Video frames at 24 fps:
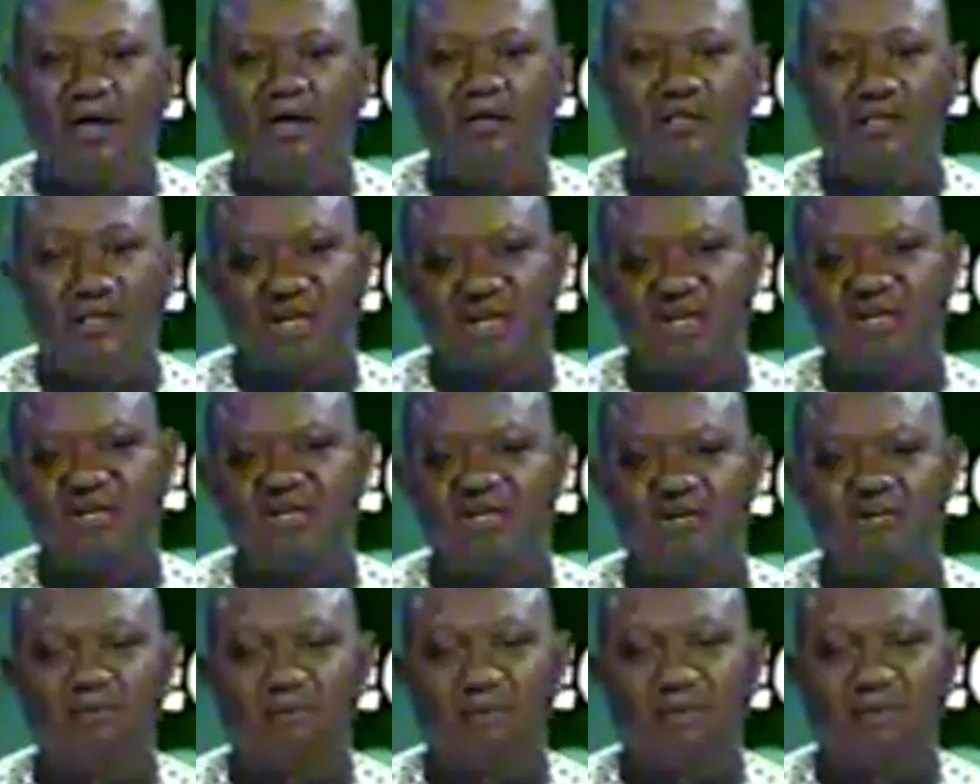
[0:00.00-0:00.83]
charge
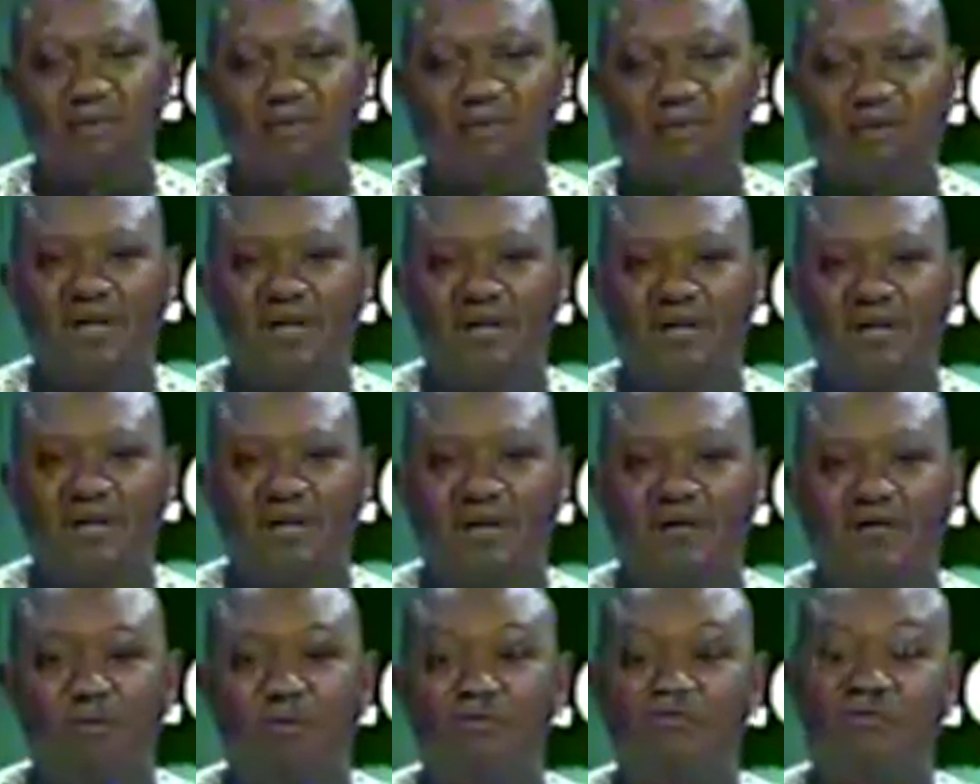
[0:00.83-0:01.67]
them
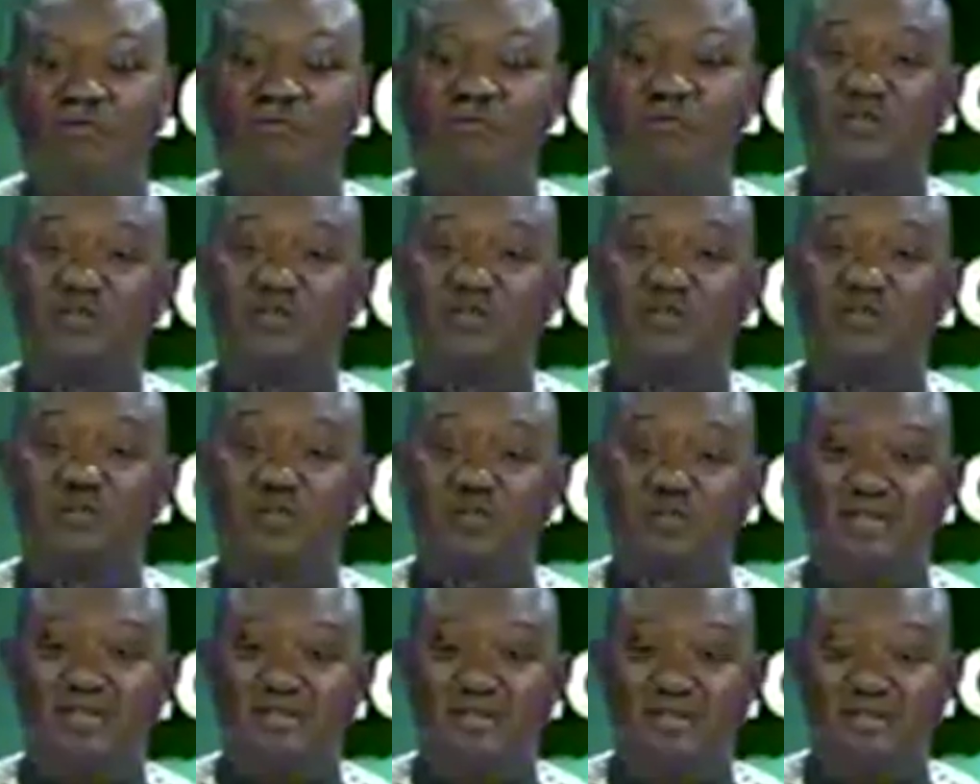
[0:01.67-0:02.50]
that more
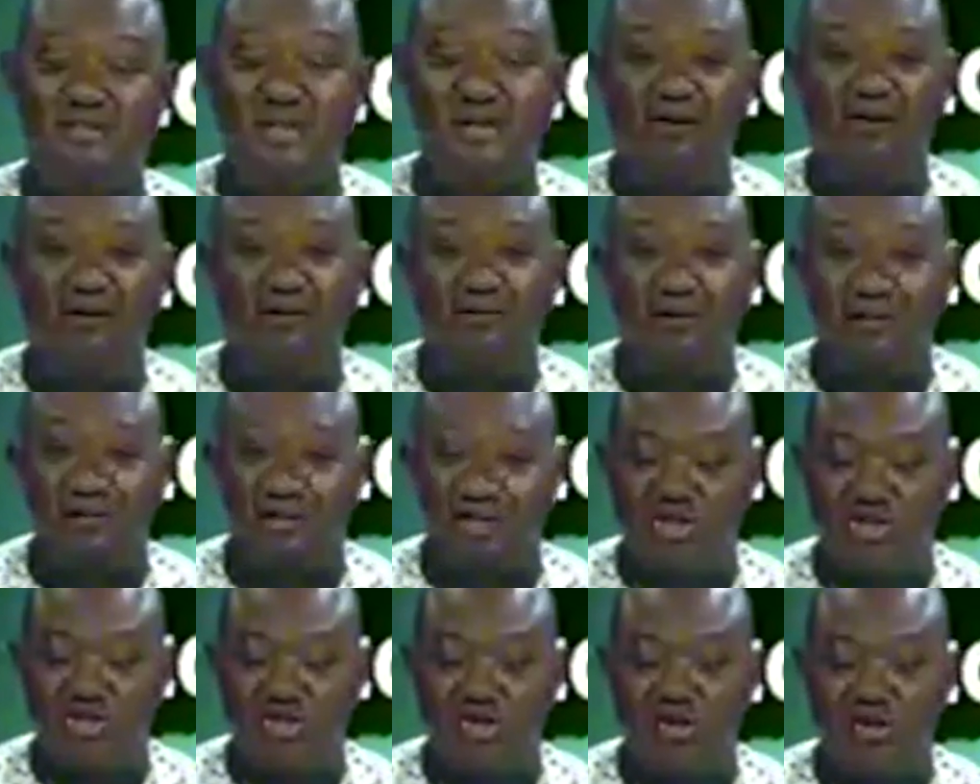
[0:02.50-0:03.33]
responsibility is now on their
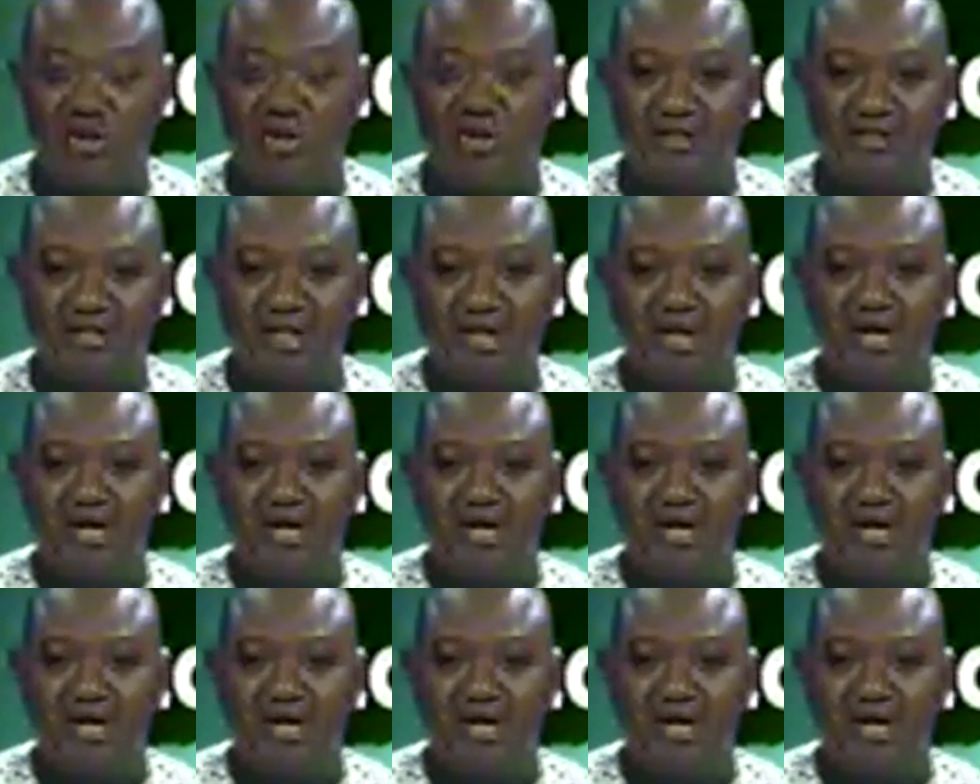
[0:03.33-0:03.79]
shoulders.